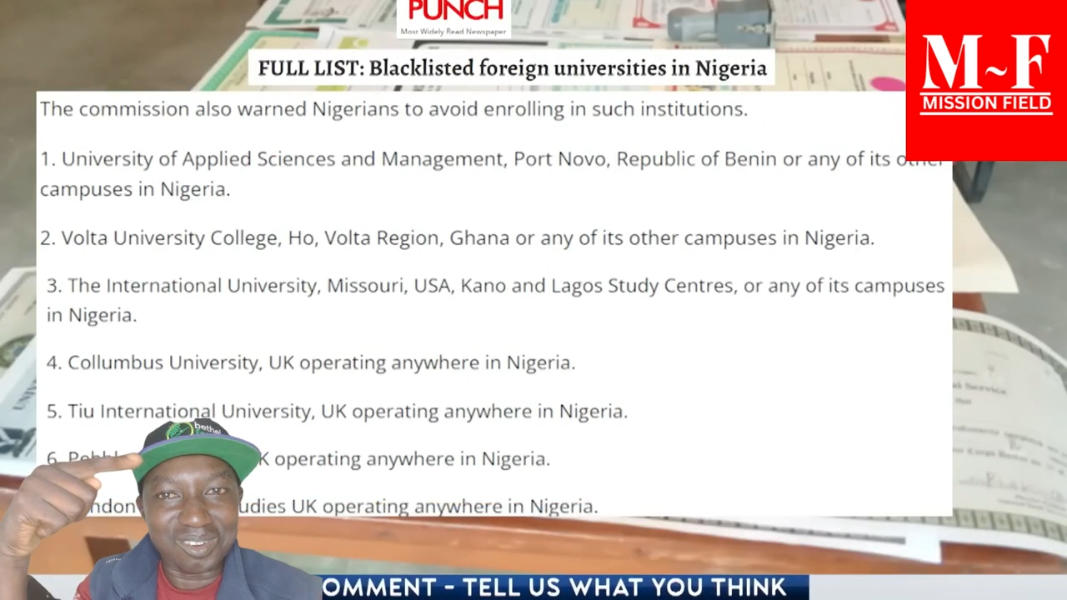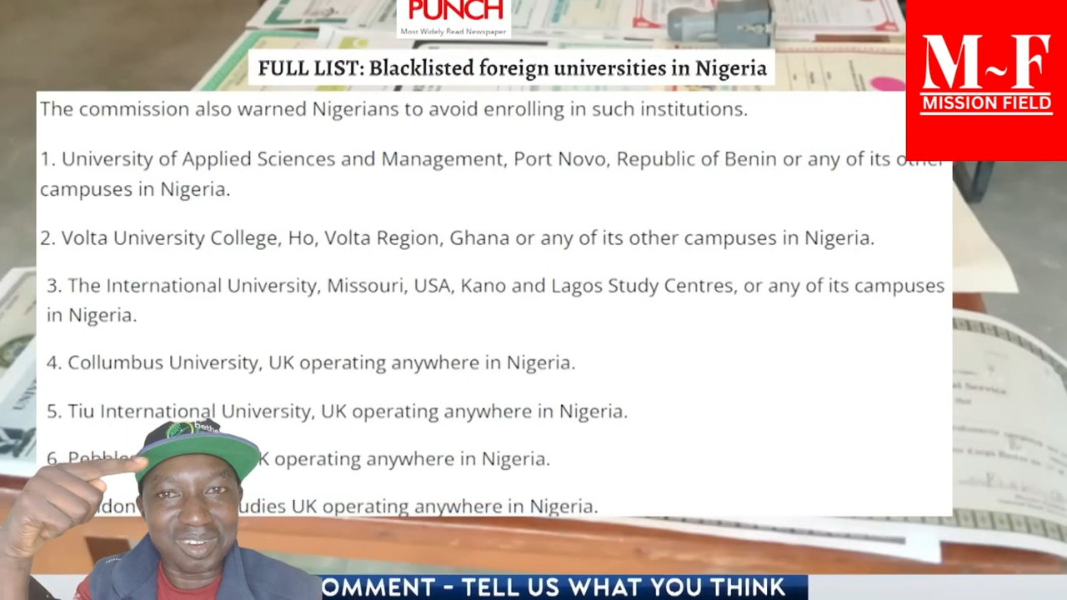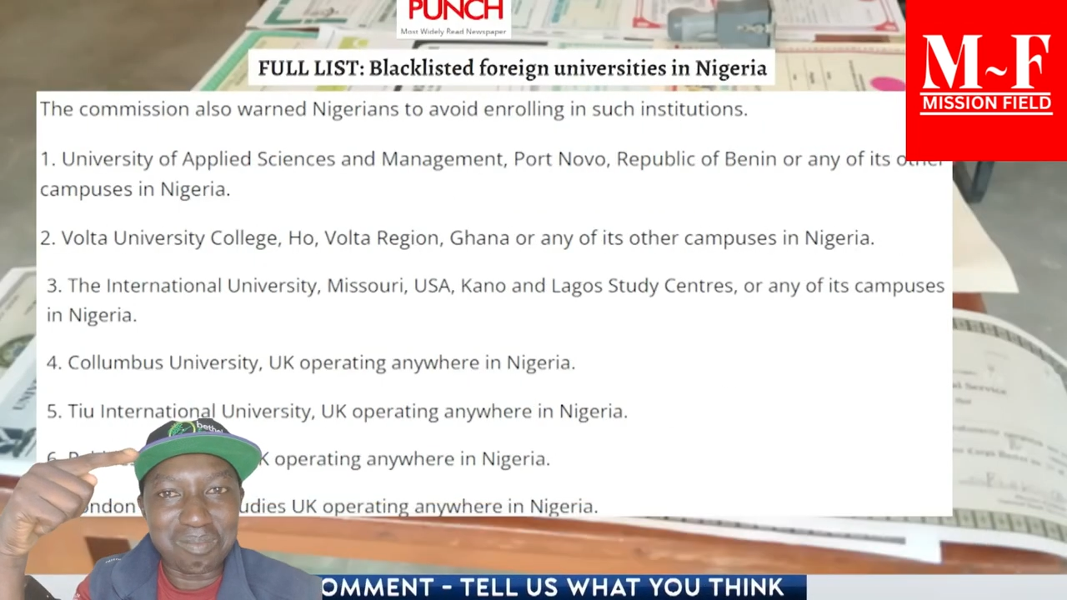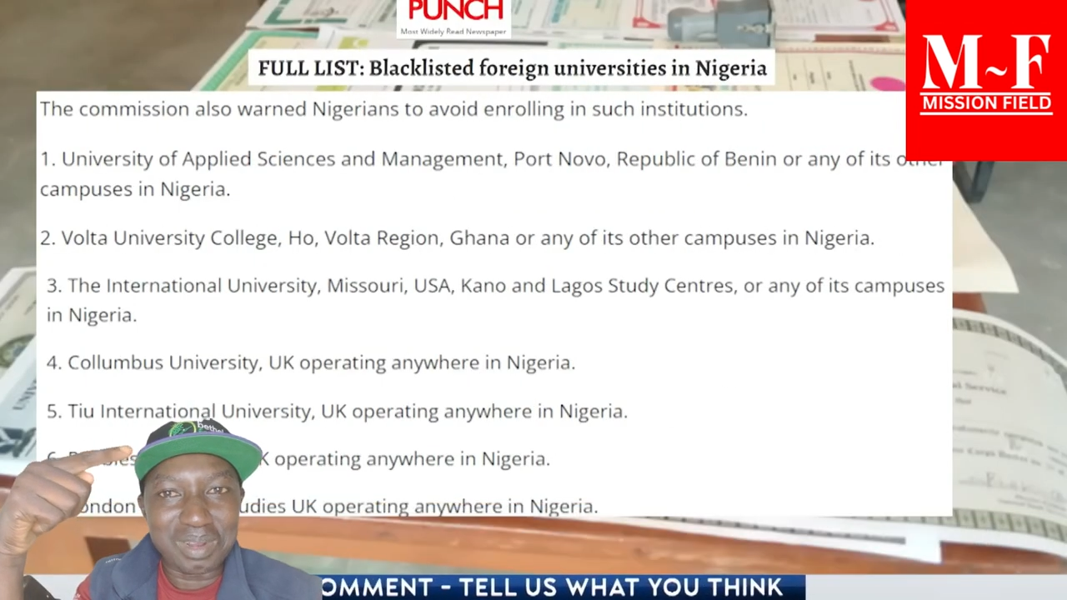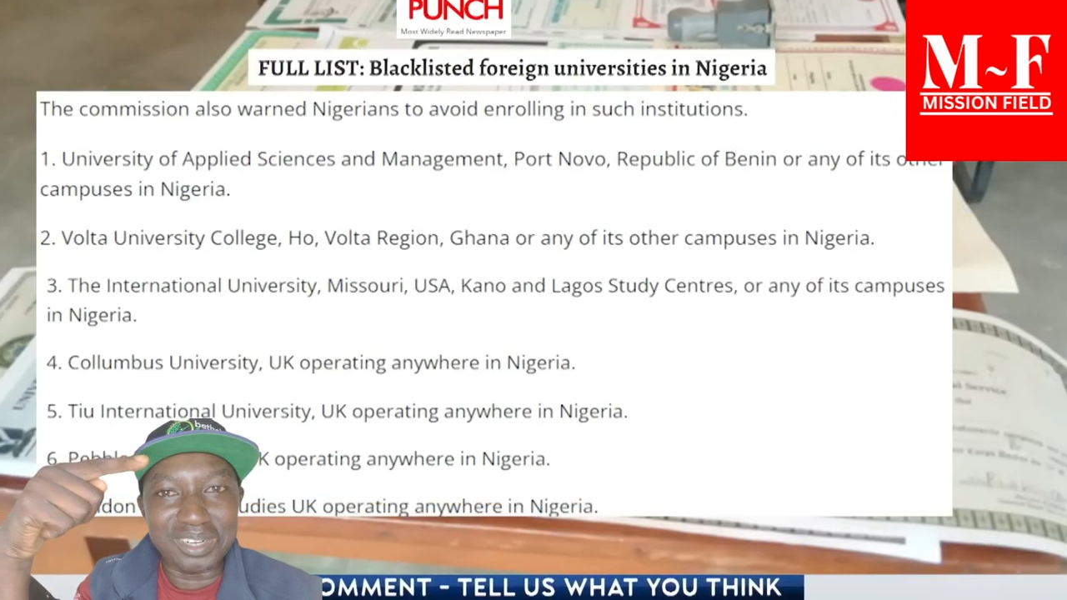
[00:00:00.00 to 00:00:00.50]

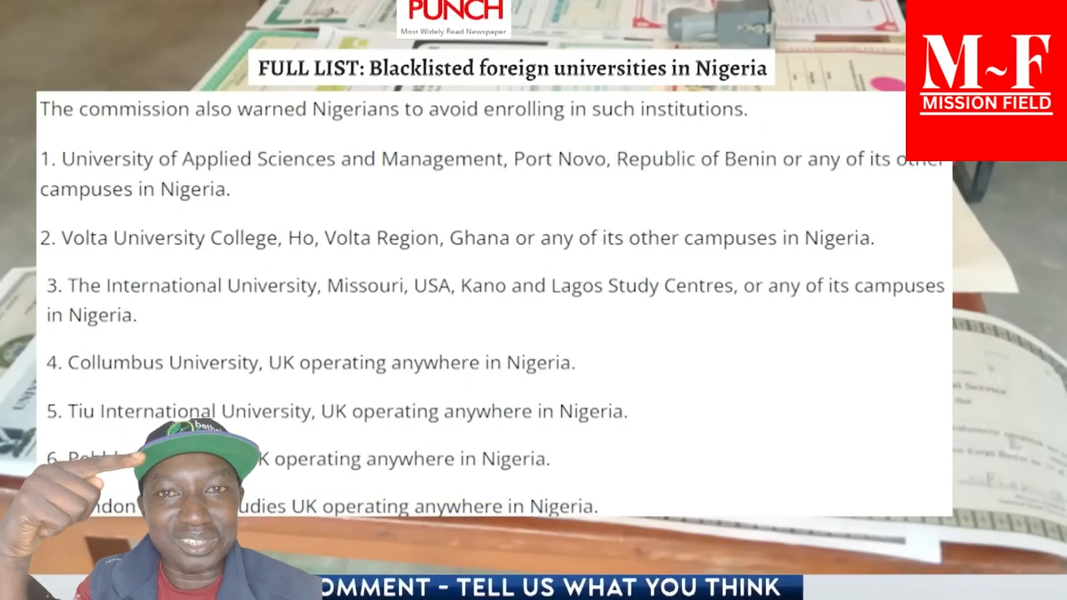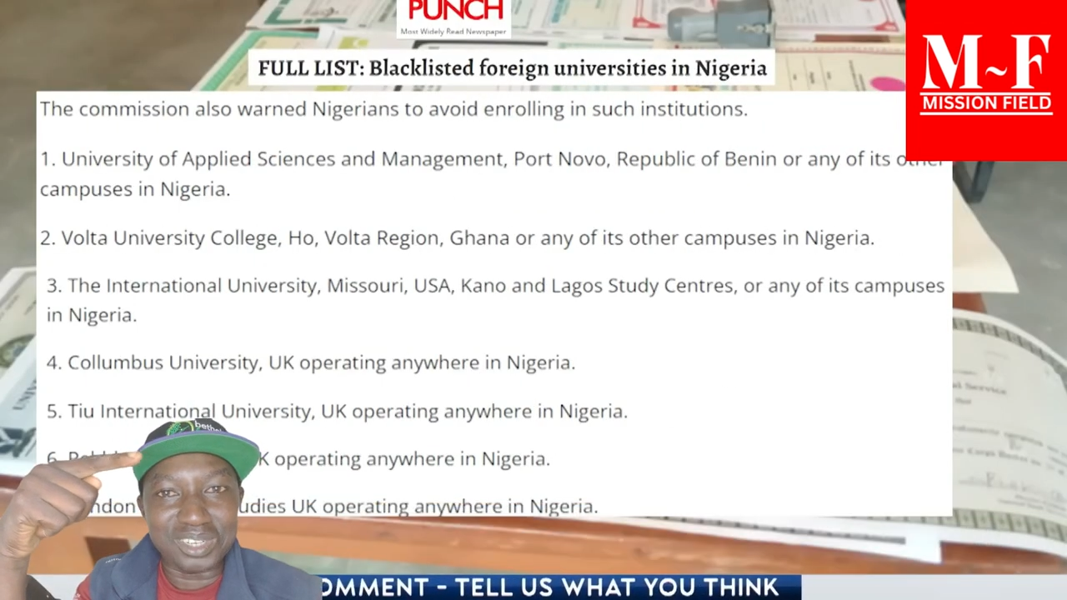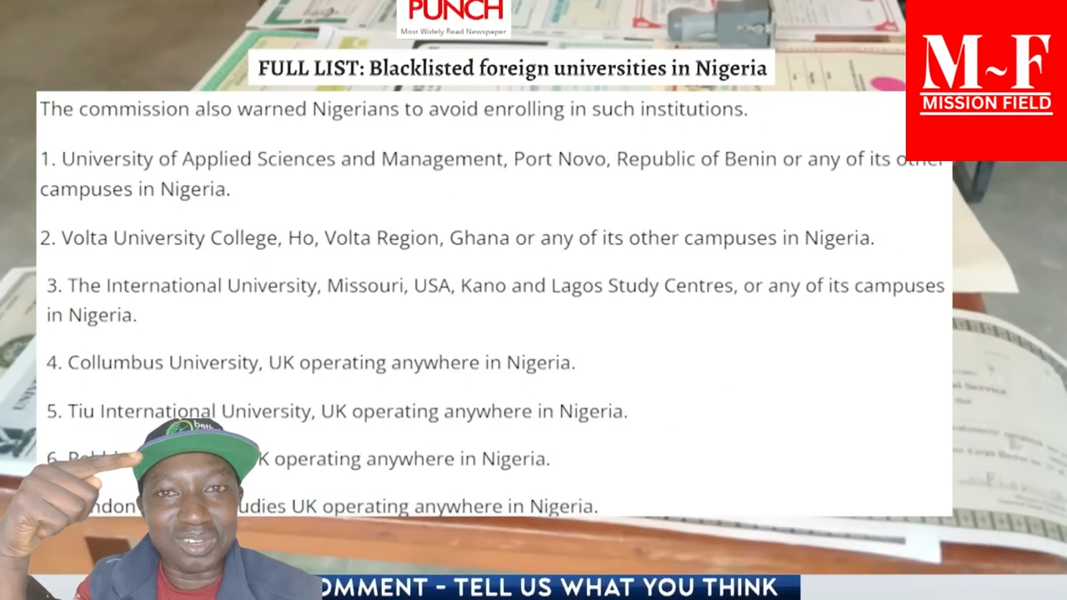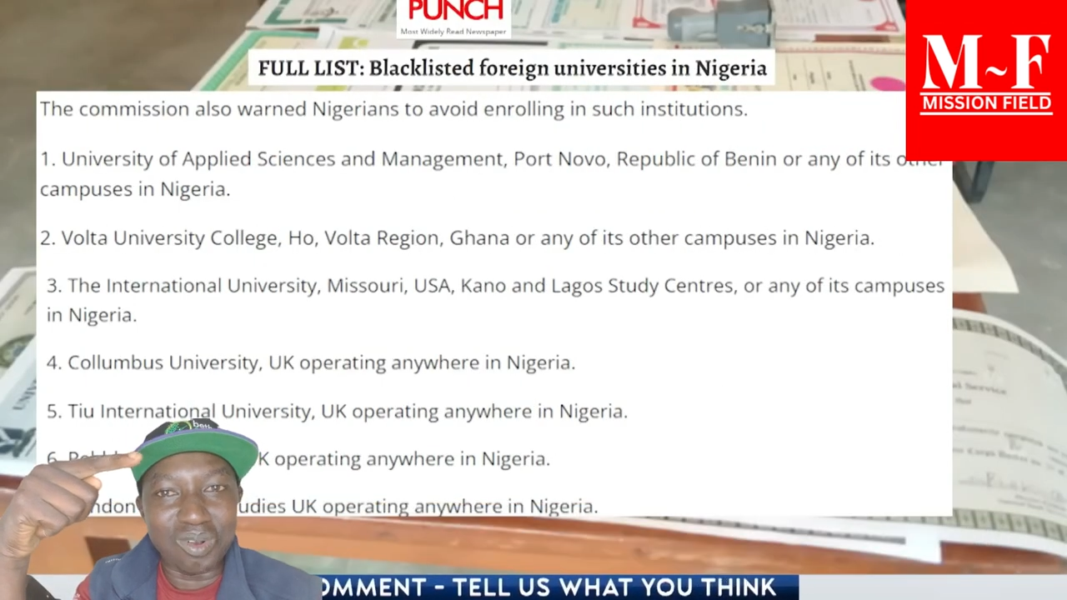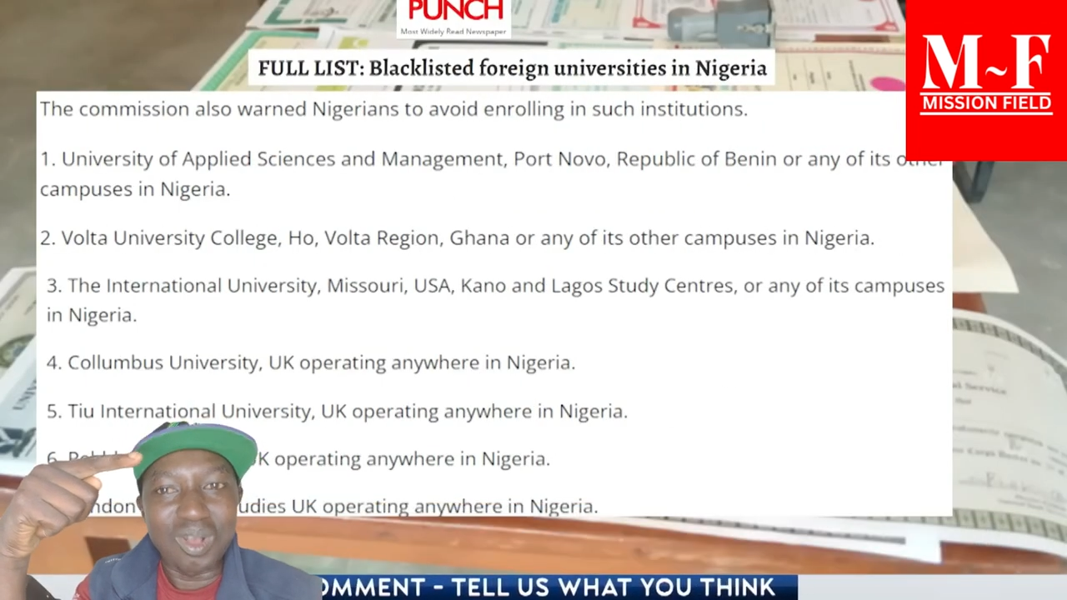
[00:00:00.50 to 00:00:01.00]
African
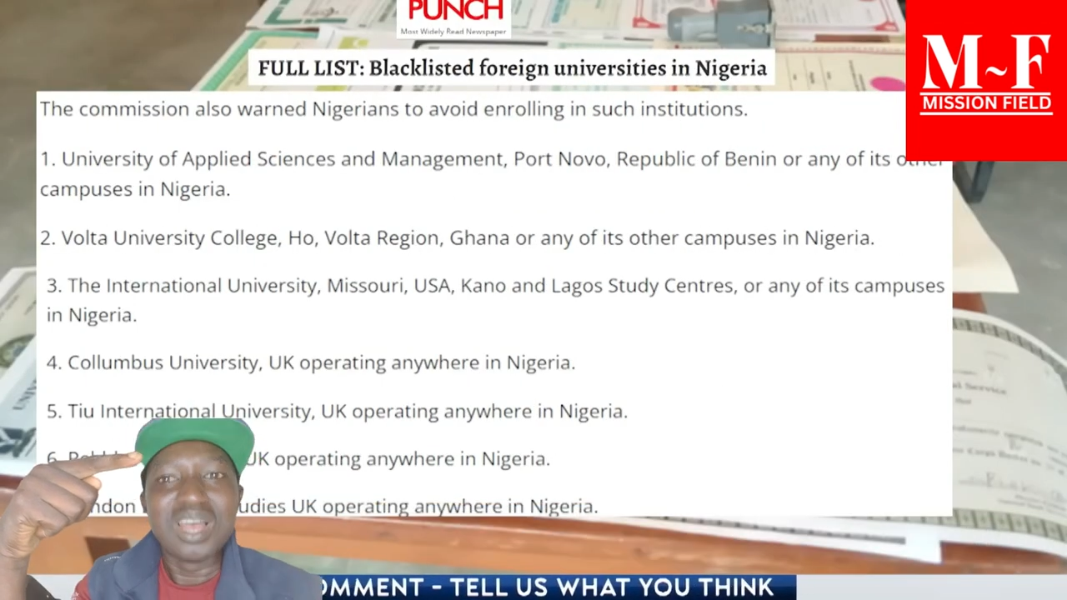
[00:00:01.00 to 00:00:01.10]
nations are